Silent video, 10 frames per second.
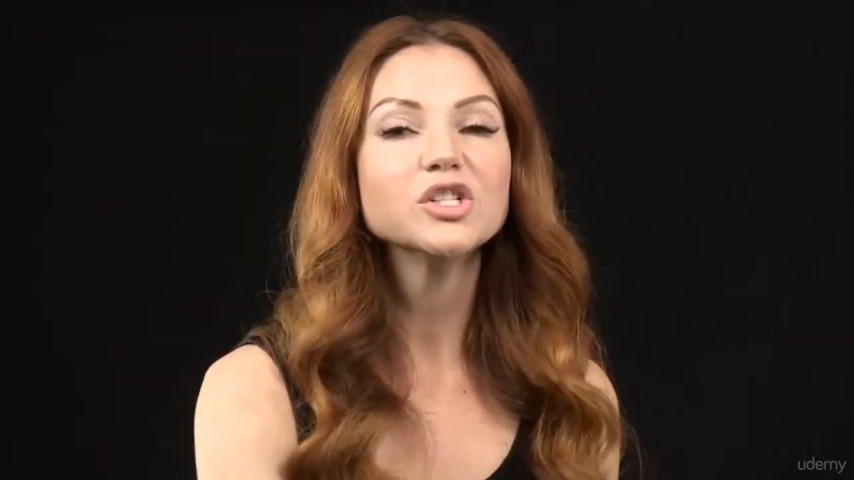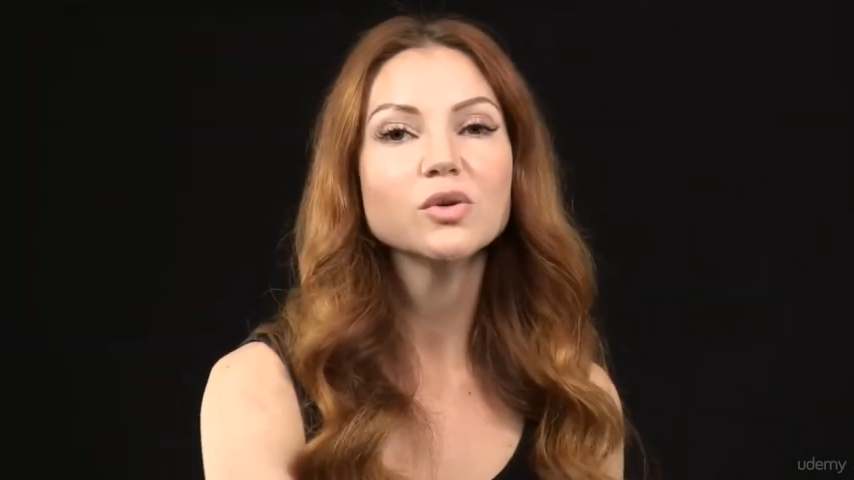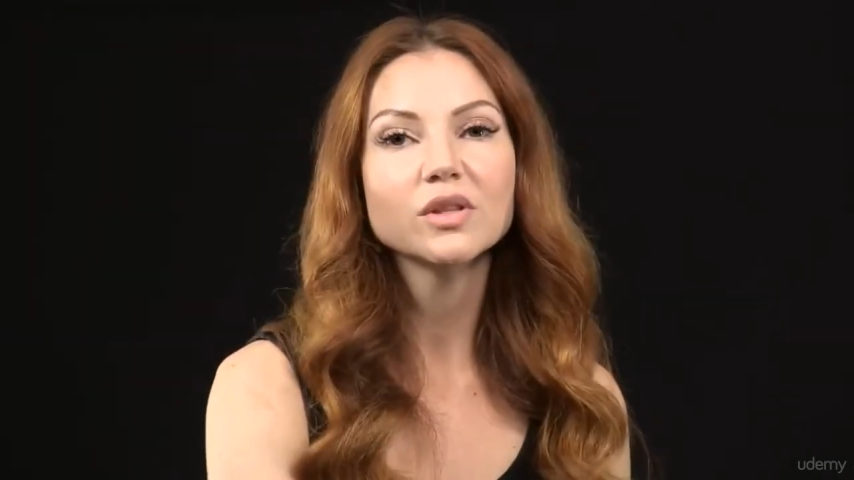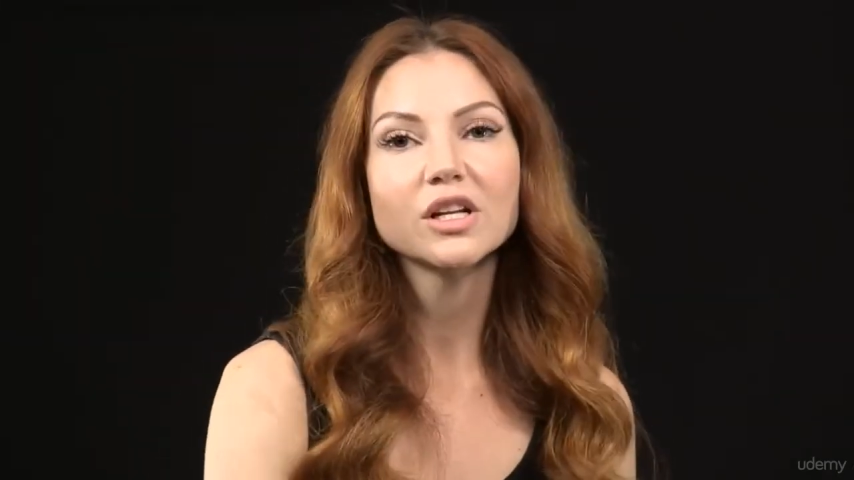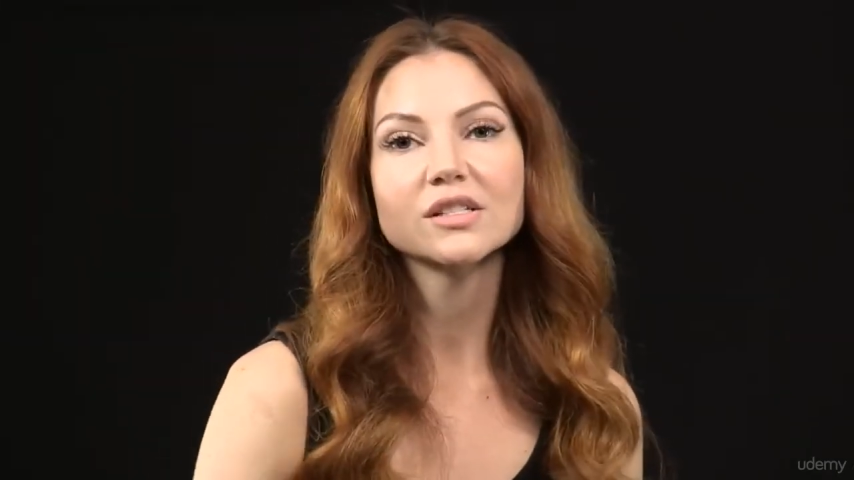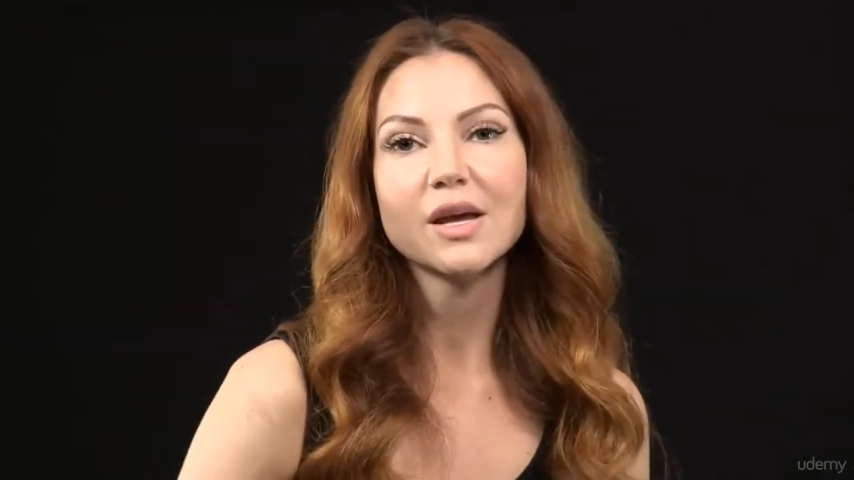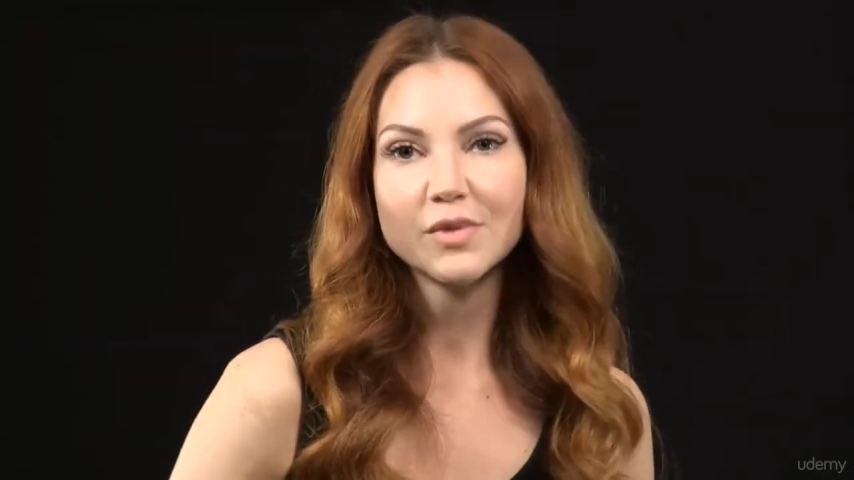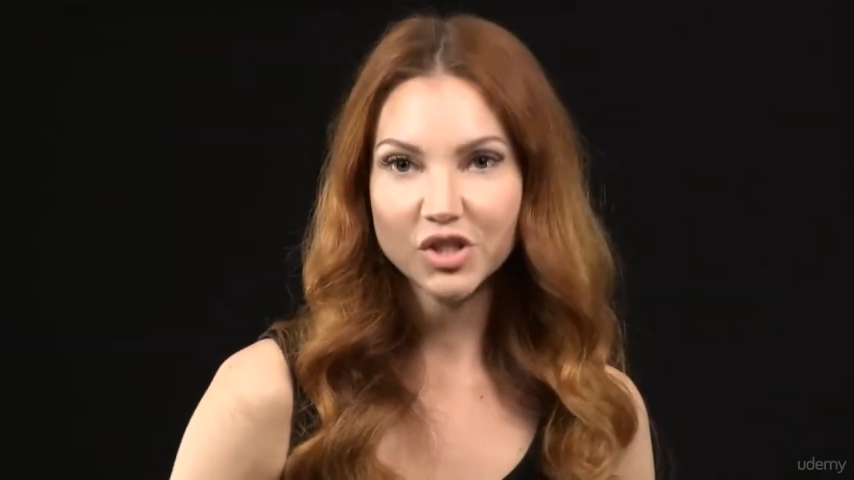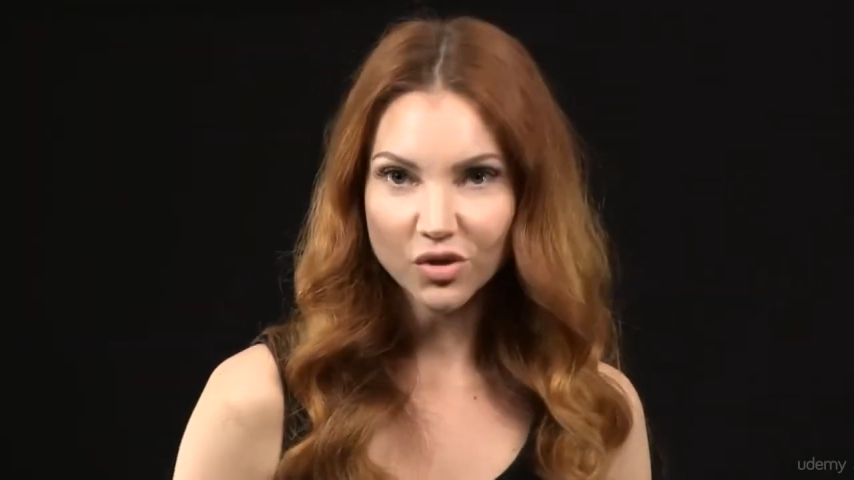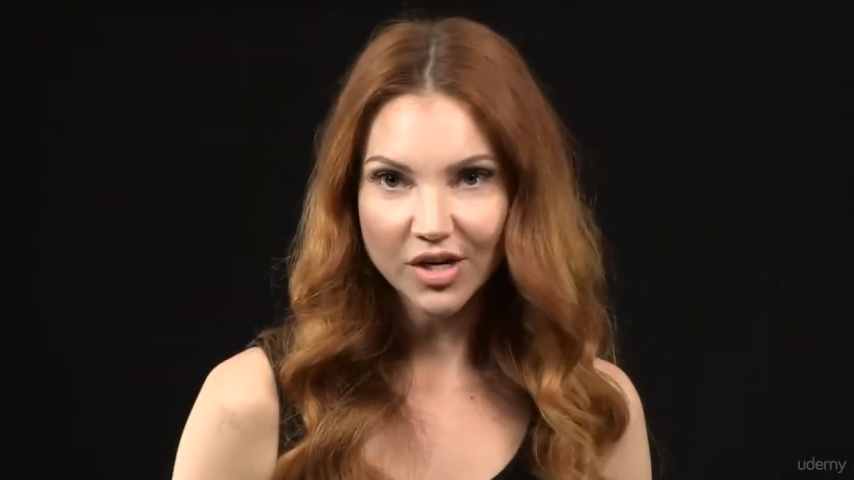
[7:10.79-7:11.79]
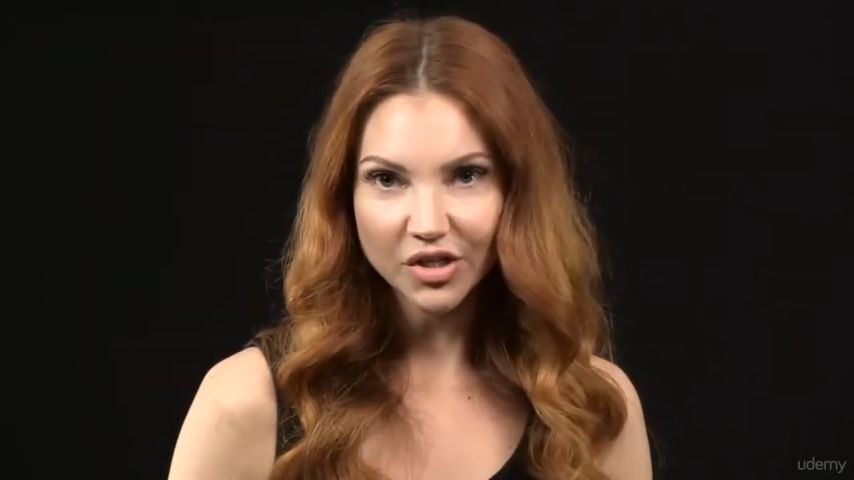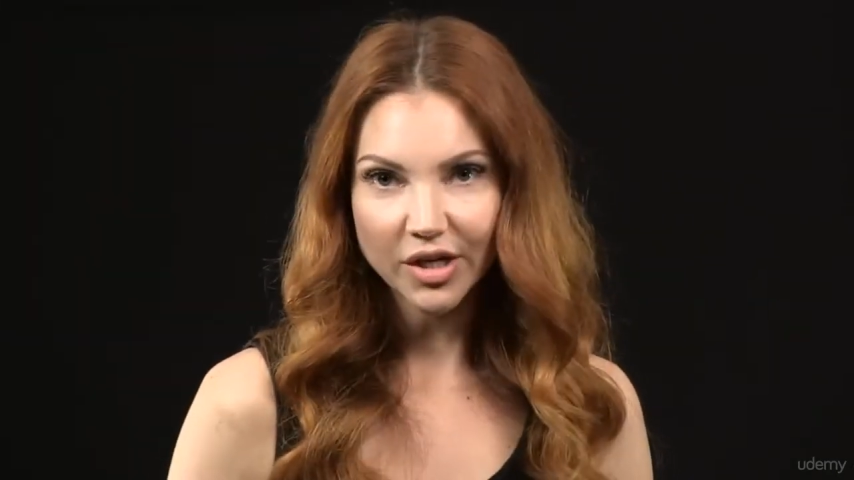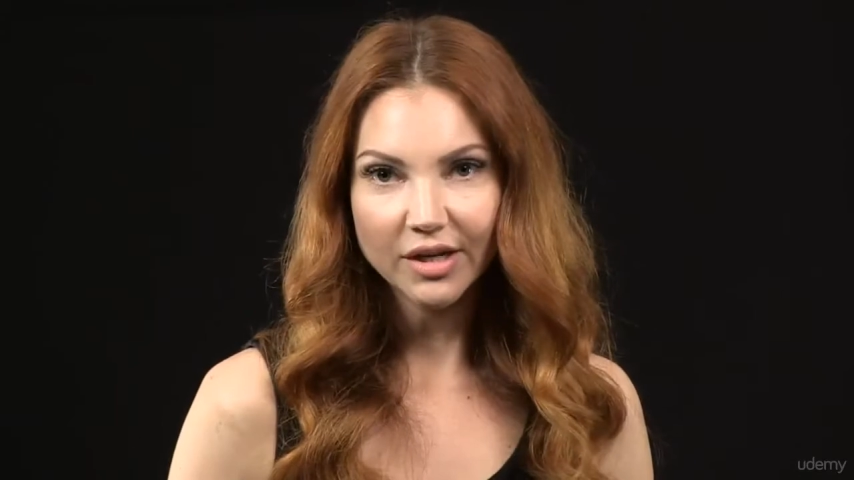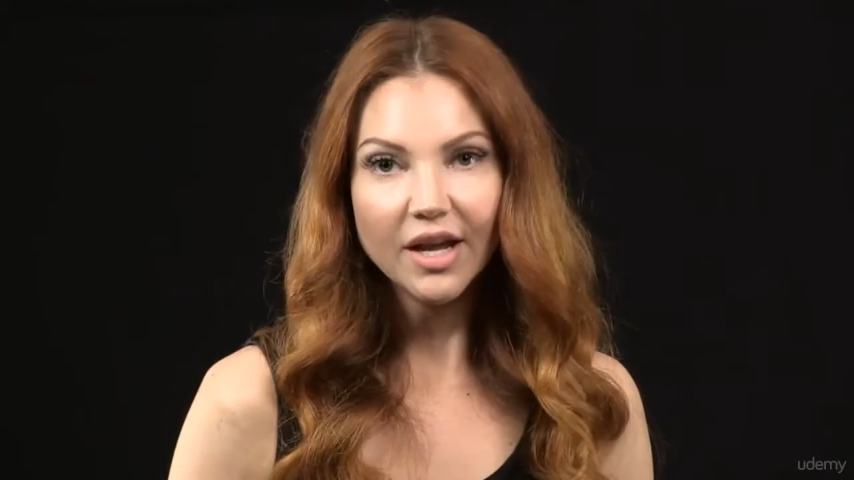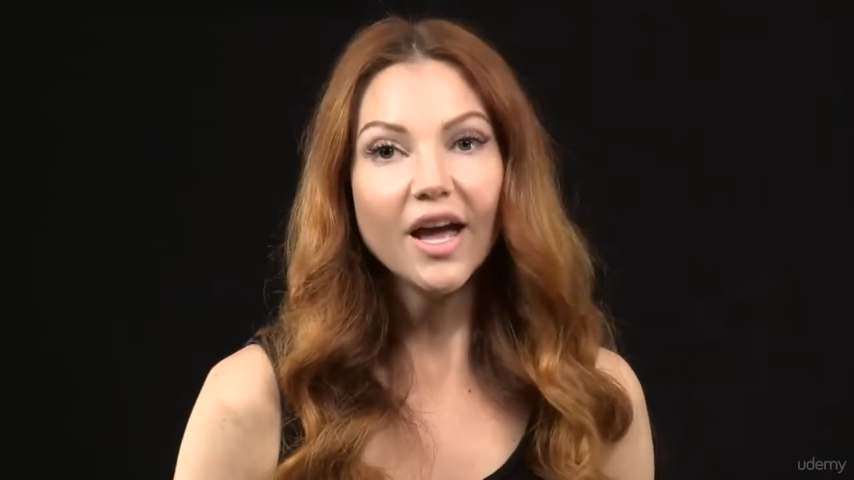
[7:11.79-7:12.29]
can do a little
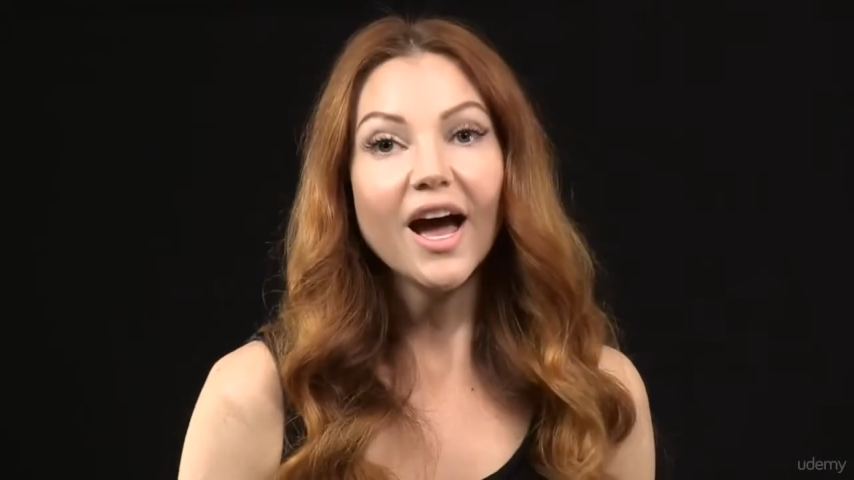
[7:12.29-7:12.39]
demonstration.